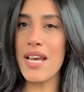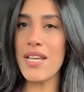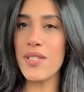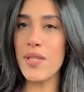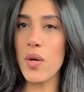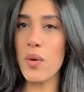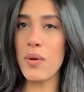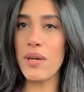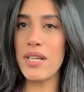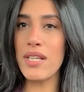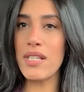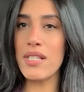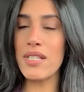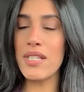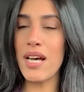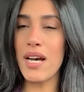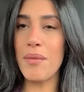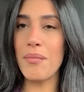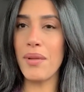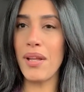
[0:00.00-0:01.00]
as always,
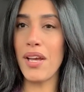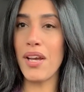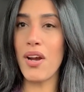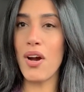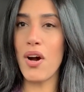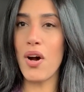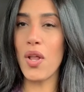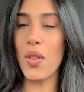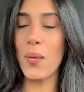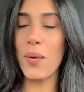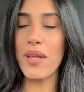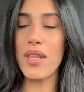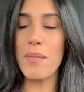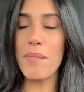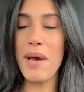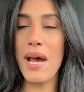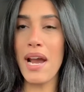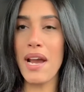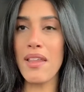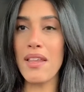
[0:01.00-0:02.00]
I'm like all the way in the
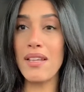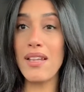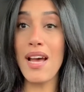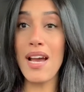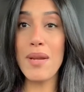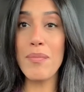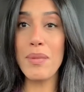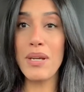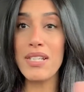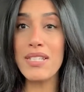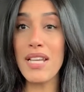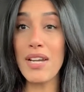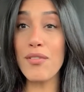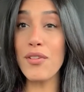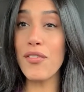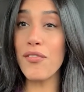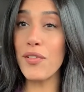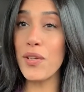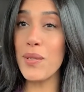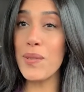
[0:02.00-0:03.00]
back of the line because I
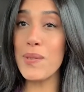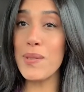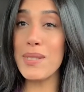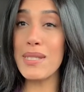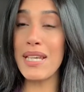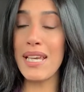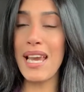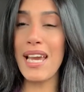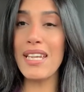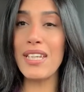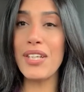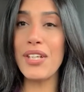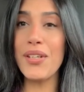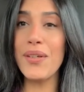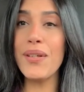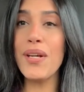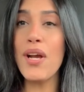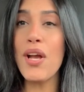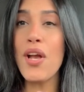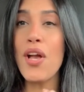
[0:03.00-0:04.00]
refuse to get
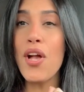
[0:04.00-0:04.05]
here